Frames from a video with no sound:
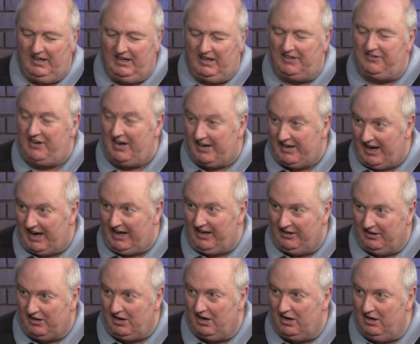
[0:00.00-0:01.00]
a decade
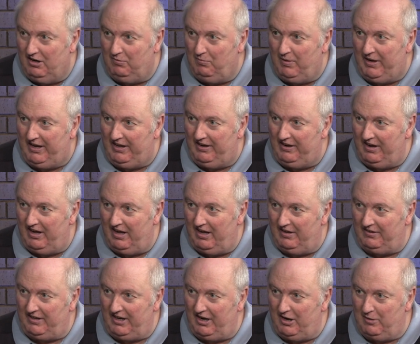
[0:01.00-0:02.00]
ago when uh,
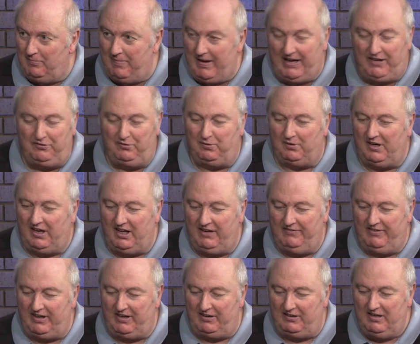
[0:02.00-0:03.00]
you know, banks were
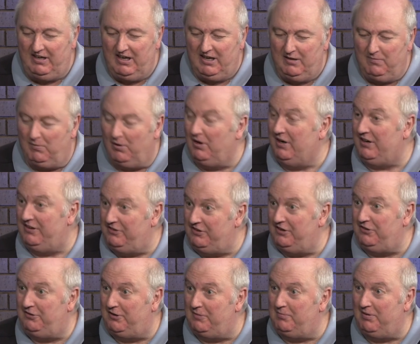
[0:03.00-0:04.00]
giving
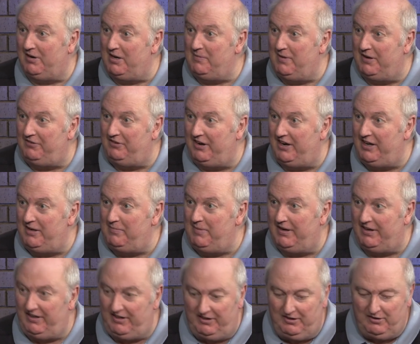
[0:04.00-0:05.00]
mortgages to pretty much
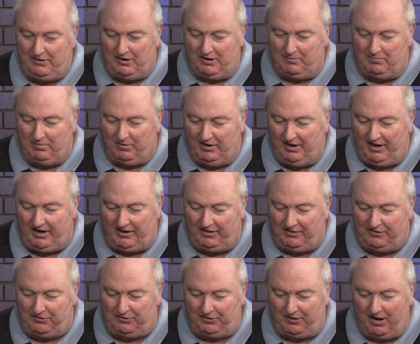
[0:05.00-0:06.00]
anybody who could breathe.
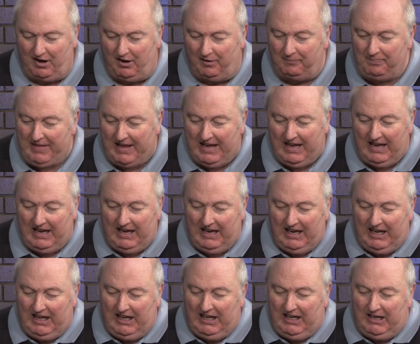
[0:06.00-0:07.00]
So
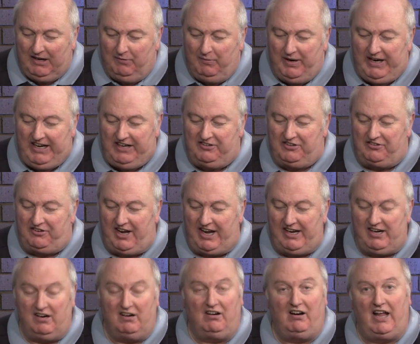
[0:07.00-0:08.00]
we need to
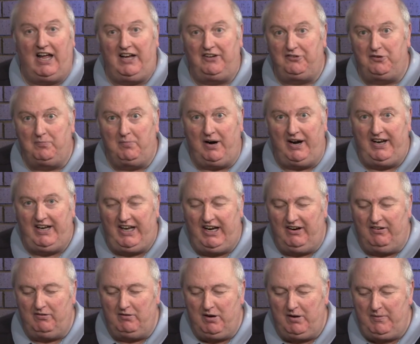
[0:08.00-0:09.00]
take our last break
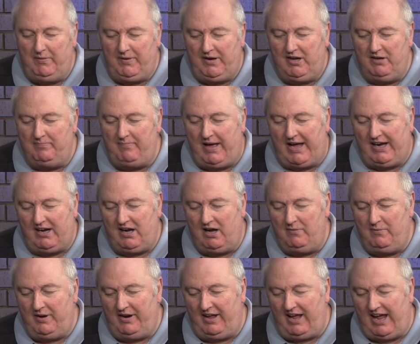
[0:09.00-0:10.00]
here, and when we come back I
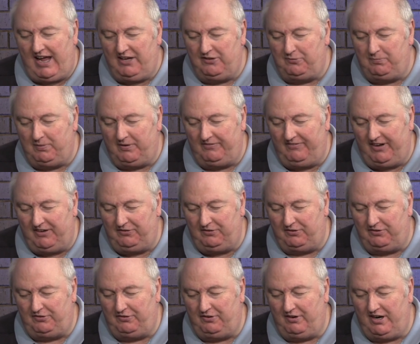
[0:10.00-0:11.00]
want to ask Professor
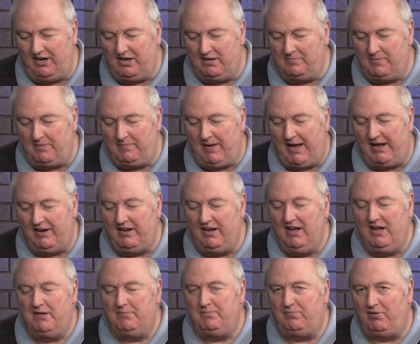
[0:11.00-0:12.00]
Stringham about
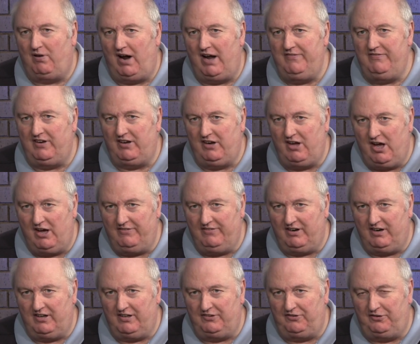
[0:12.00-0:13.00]
Private
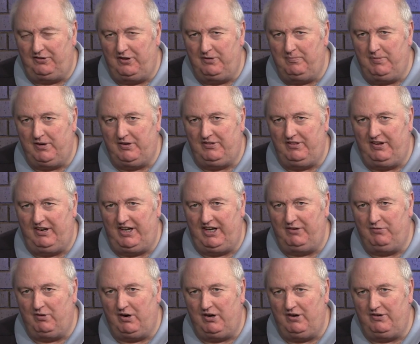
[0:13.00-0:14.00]
Governance, the book that he
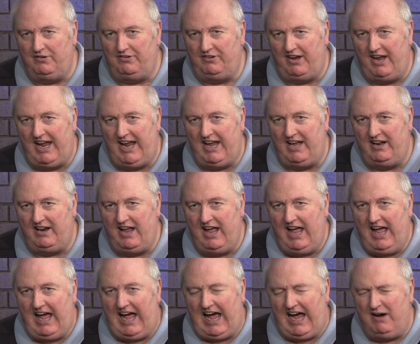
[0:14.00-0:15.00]
wrote, and
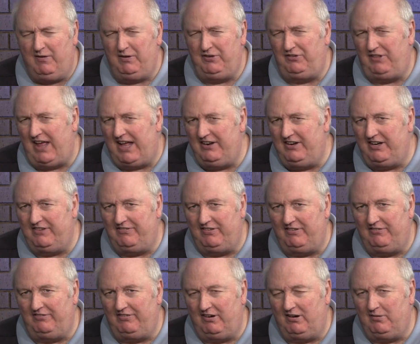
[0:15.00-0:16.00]
how is that
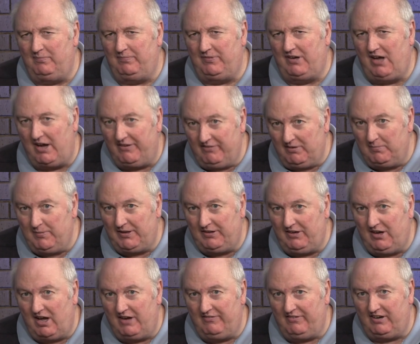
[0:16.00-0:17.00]
different from government
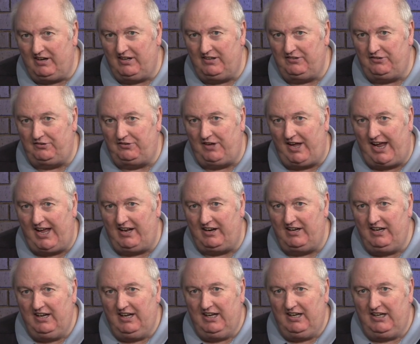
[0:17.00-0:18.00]
governance, and
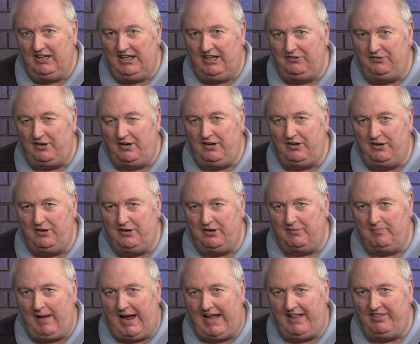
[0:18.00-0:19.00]
is it a good or
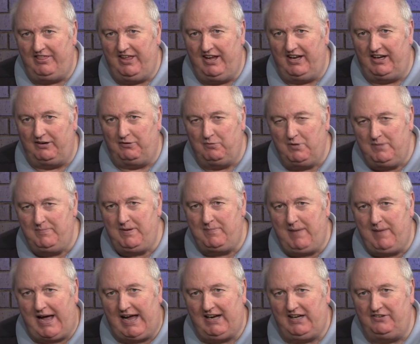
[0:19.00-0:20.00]
bad thing? We'll be
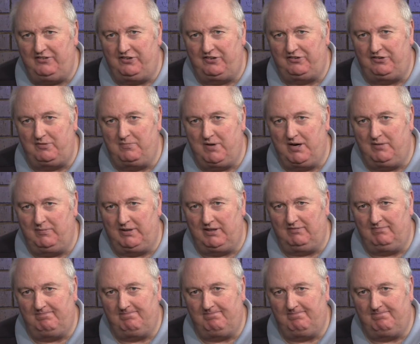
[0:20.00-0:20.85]
back in just a moment.